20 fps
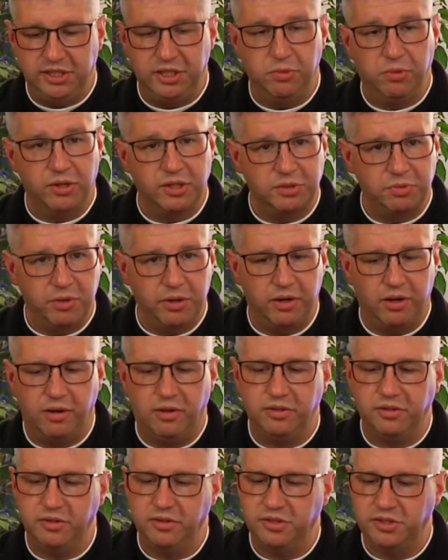He works with our
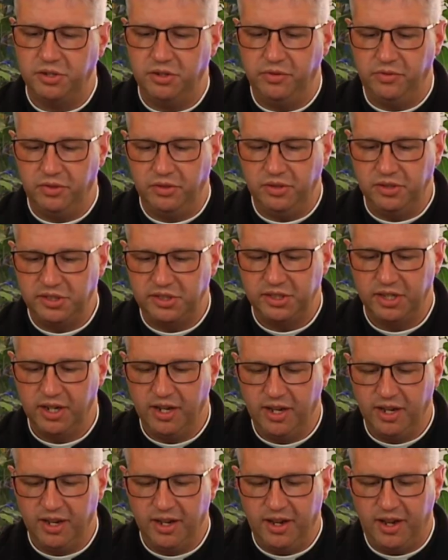altar servers
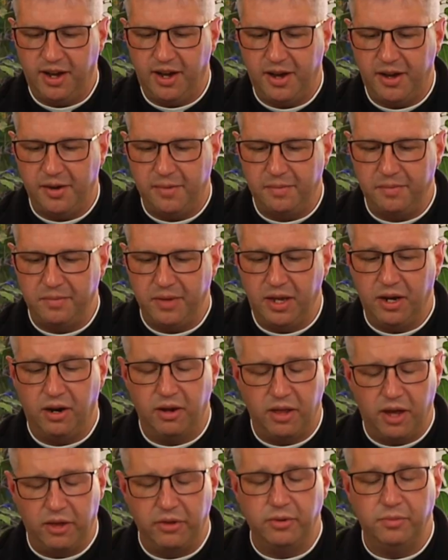and
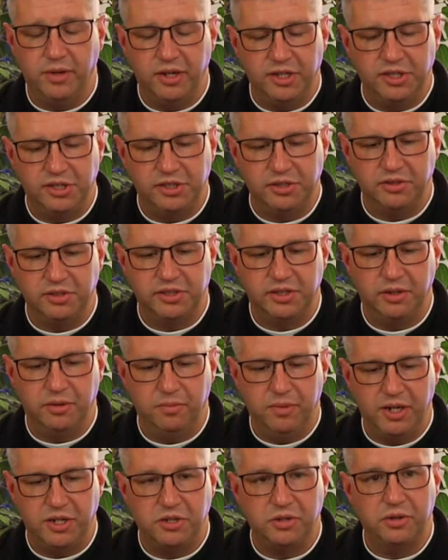other ministers to
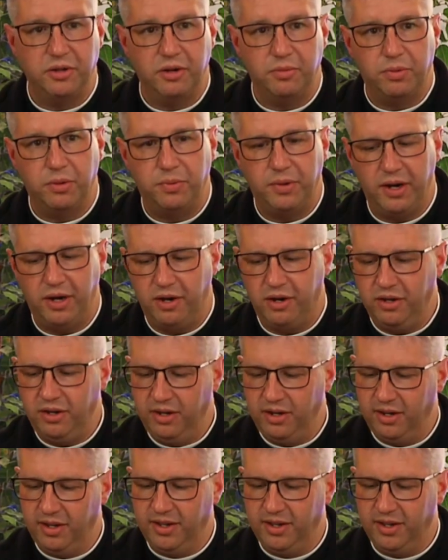make sure they're prepared.